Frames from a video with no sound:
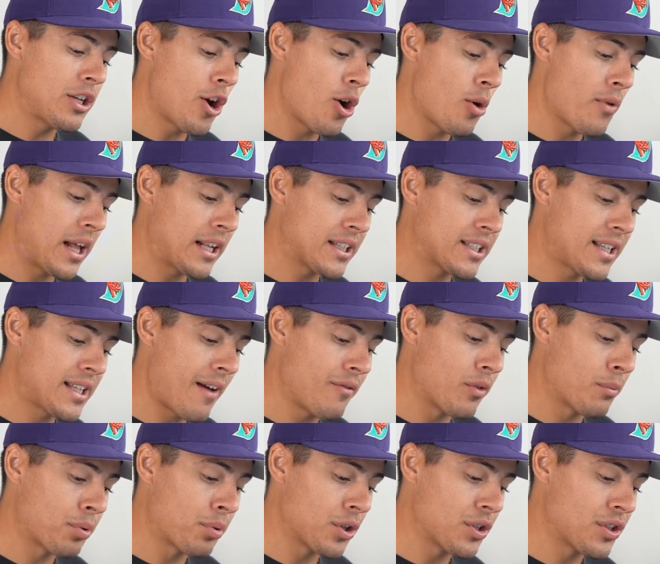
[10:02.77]
know that
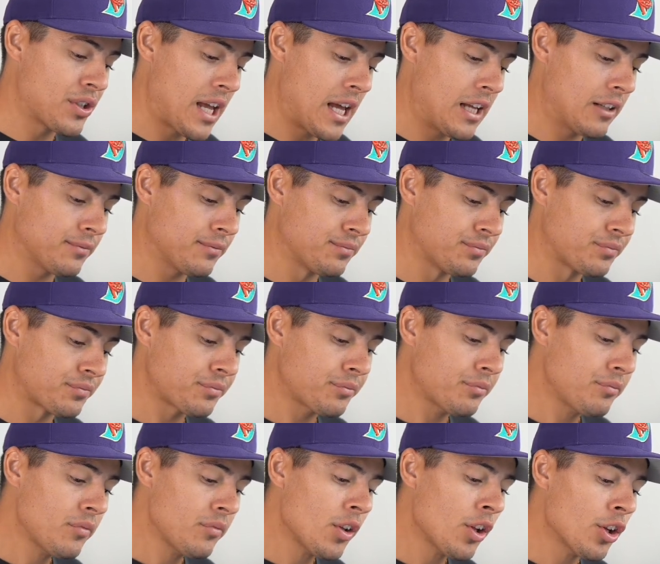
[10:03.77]
7%
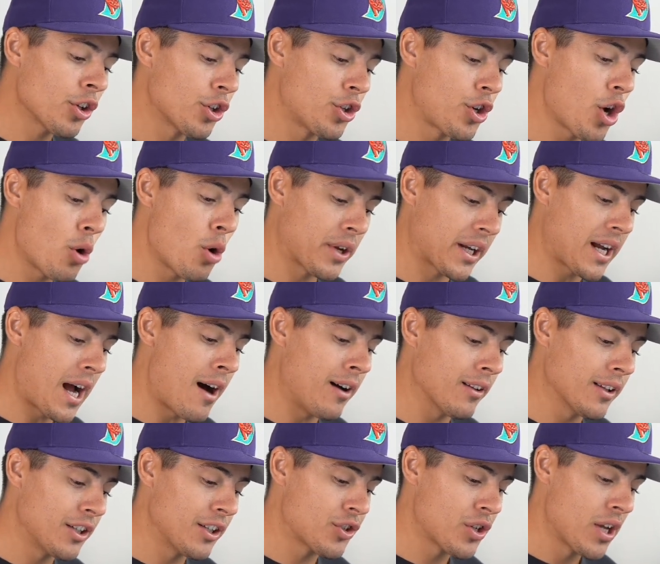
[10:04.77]
go to
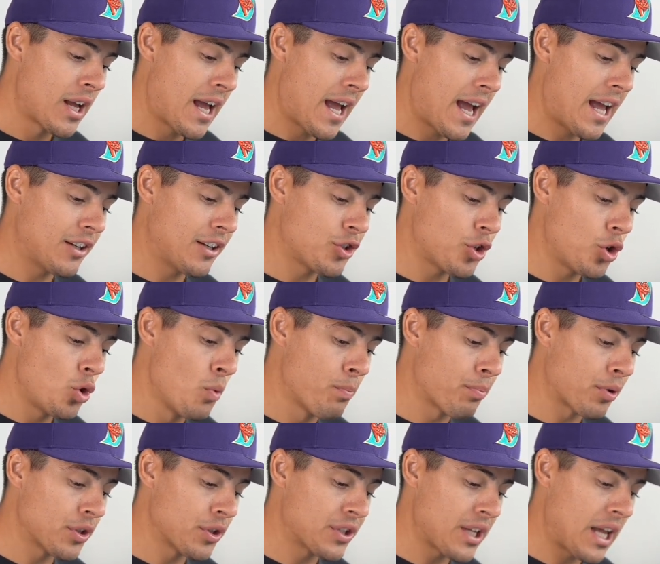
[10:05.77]
college and
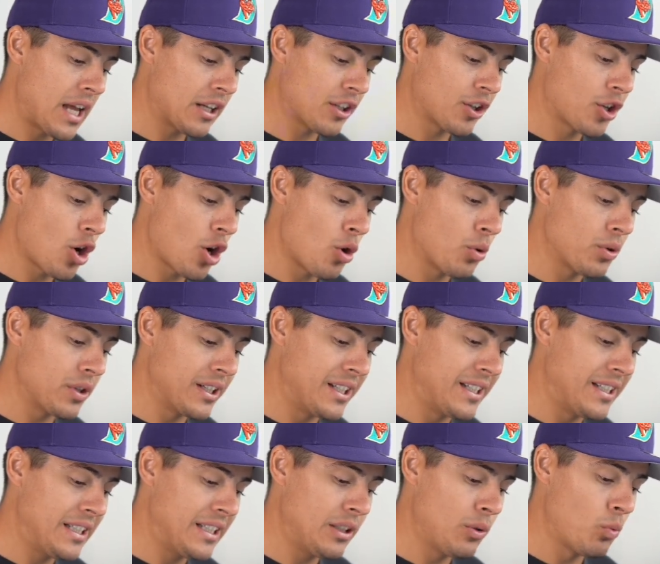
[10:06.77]
2% go
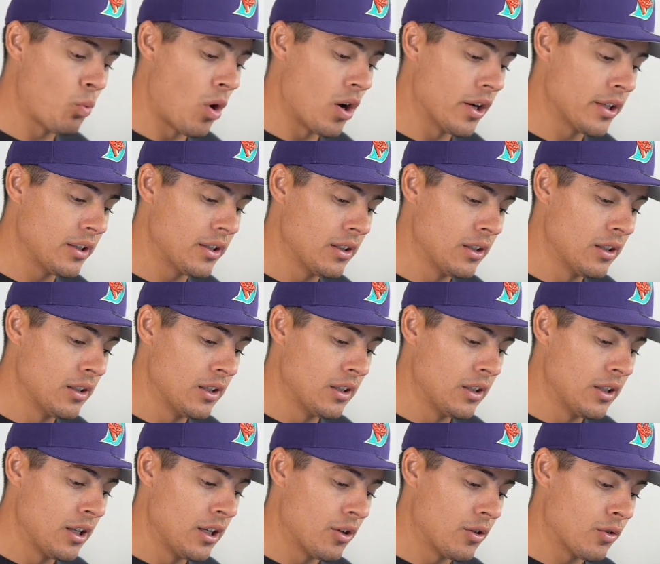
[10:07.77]
D1,
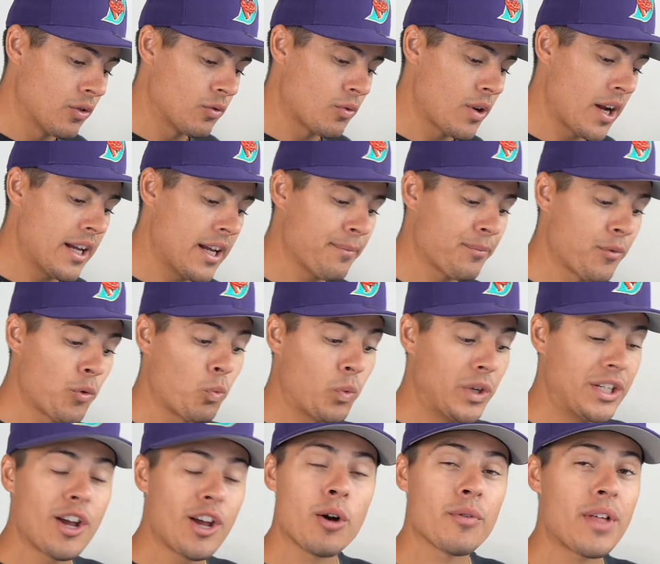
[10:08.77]
right?
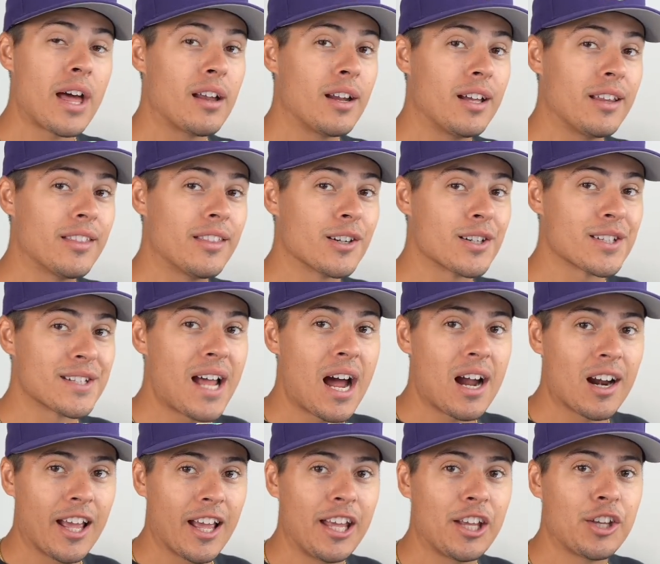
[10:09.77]
We know that there's
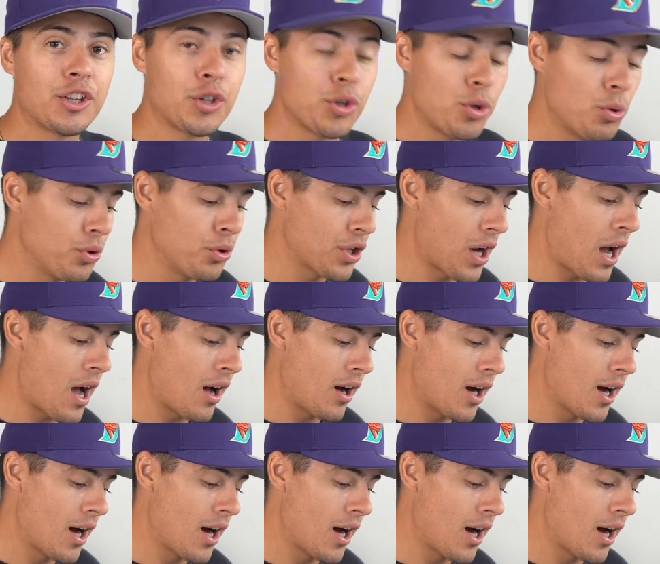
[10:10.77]
not a huge